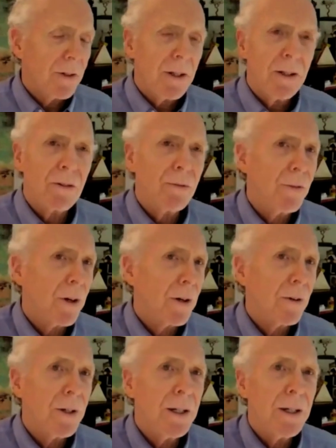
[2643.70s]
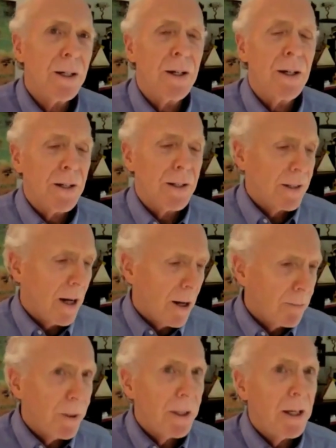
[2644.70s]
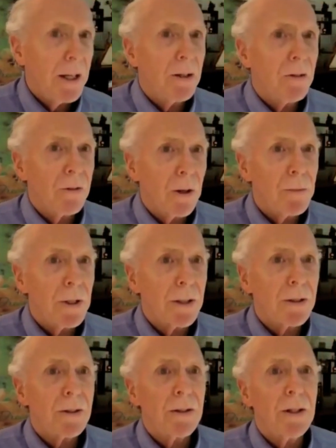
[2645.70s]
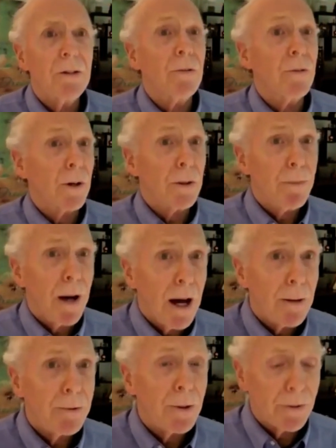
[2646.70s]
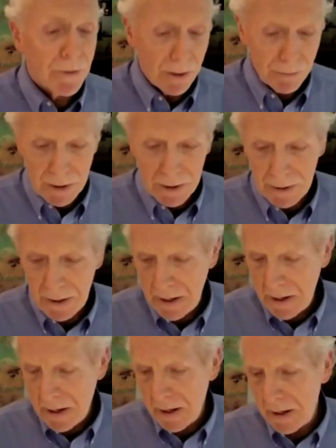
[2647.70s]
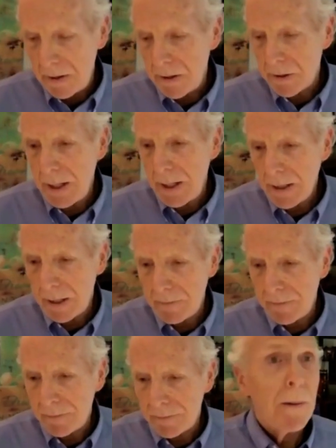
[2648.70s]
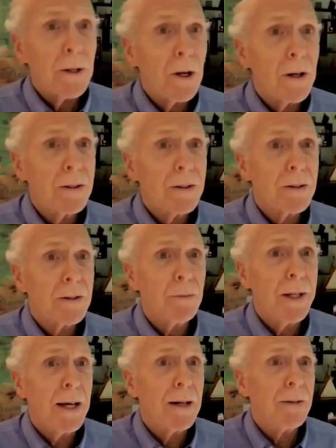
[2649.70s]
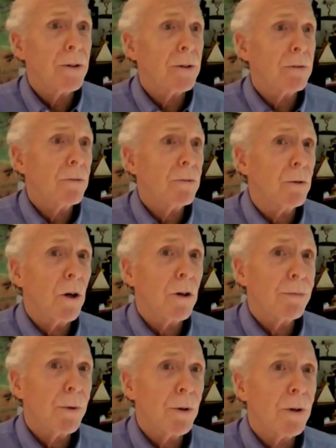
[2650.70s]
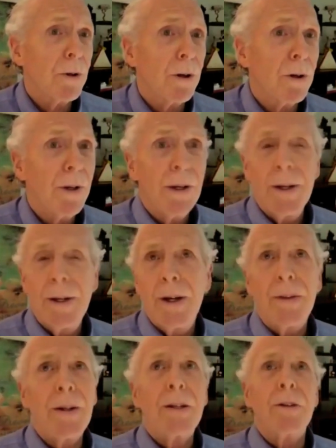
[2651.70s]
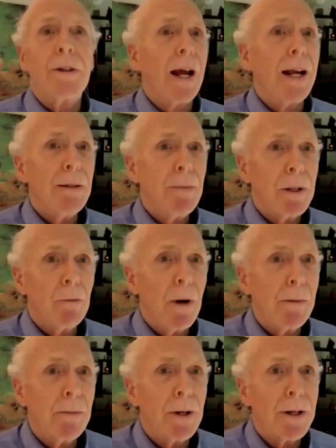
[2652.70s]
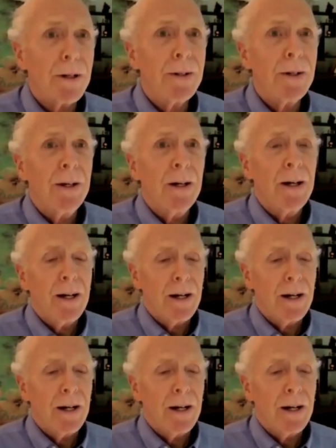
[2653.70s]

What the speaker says: it's a very complicated subject. It's a very popular subject. There's a webinar that we have on the root cause protocol. I think it's a 90-minute webinar